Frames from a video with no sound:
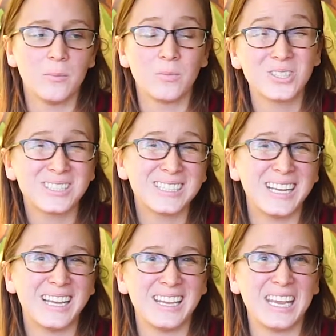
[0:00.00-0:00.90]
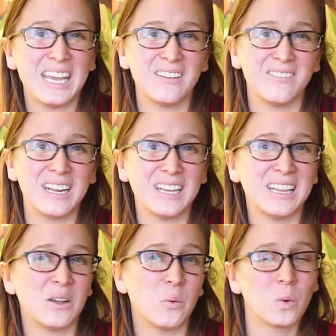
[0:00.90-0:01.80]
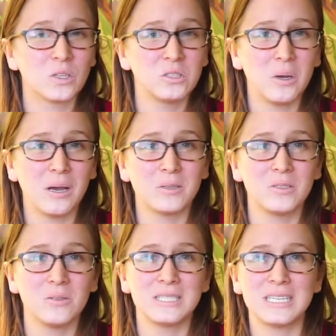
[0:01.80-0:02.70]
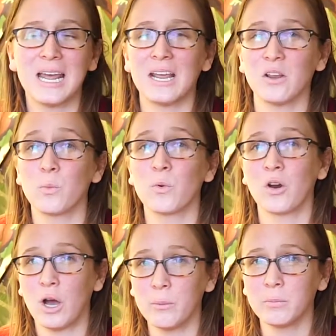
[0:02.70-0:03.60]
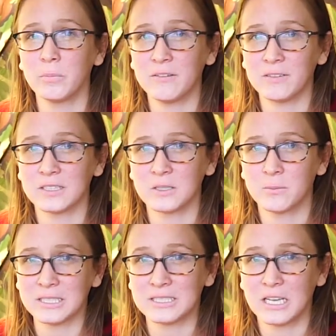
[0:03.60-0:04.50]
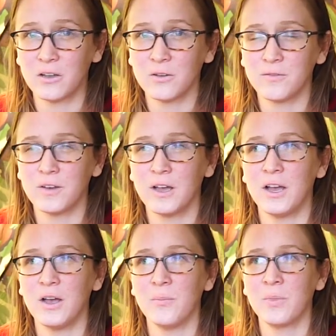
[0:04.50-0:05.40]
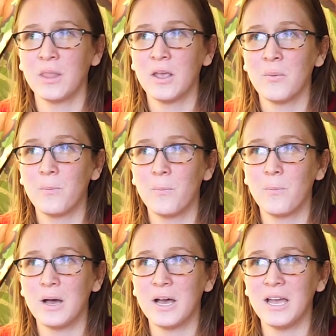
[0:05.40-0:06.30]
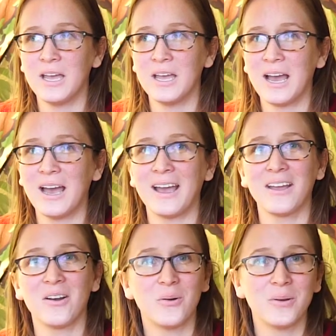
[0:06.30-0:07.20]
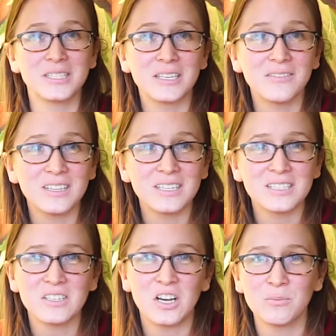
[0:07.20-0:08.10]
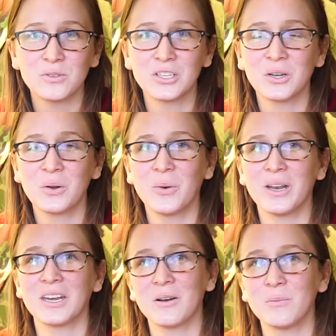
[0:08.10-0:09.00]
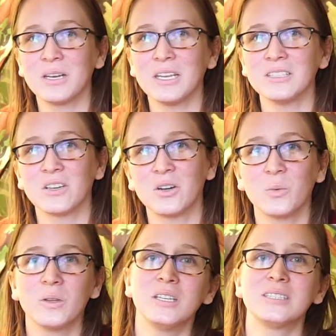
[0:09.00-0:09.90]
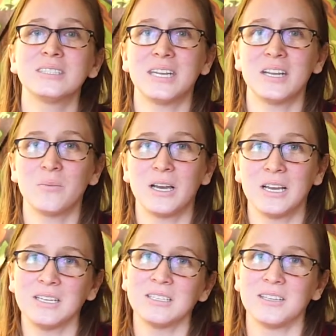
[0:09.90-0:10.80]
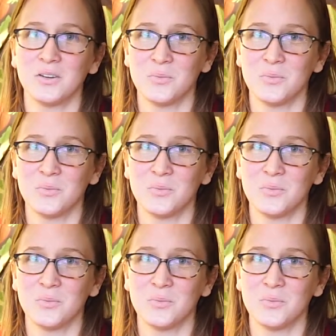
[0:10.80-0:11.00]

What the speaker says: Personally, I think if anything were to happen to this tent, I could probably fix it myself. But I always love that it's an option when companies are willing to stand behind their